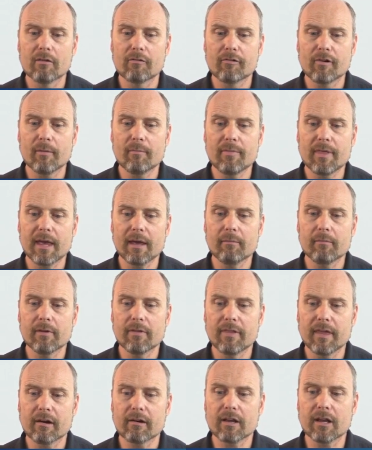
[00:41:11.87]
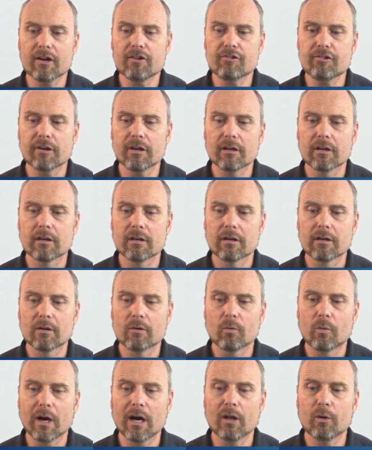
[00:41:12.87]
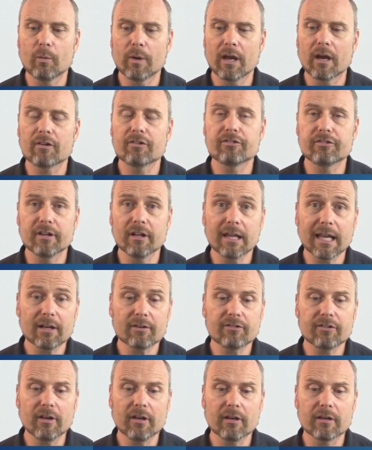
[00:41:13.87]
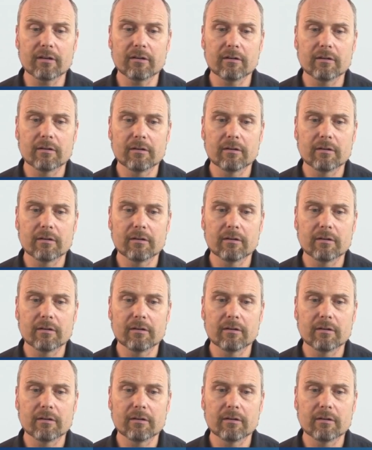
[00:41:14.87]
from them their country while we are still outside.